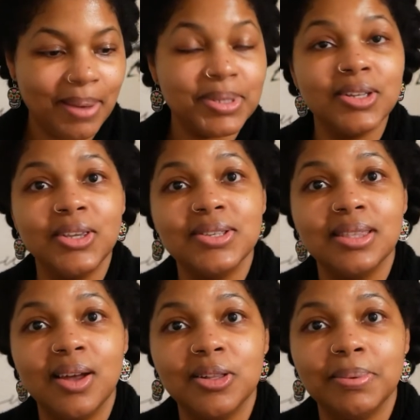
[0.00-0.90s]
still
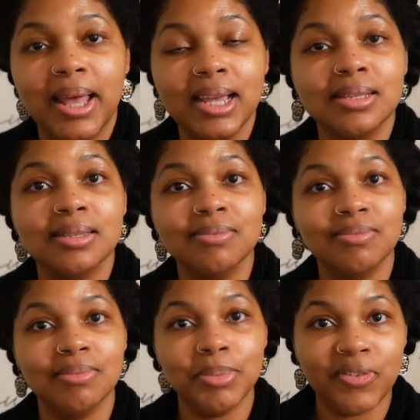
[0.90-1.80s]
using the Olaplex
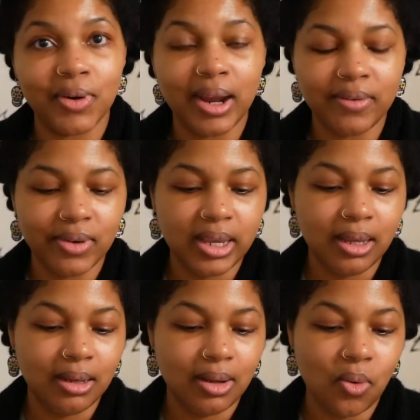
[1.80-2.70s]
before every
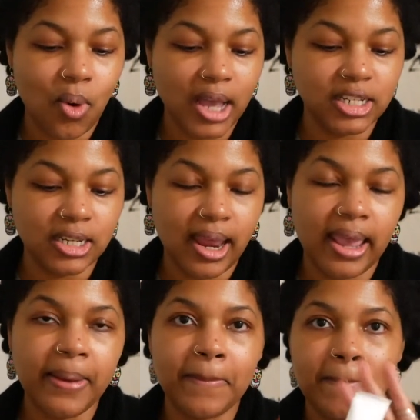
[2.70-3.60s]
wash day.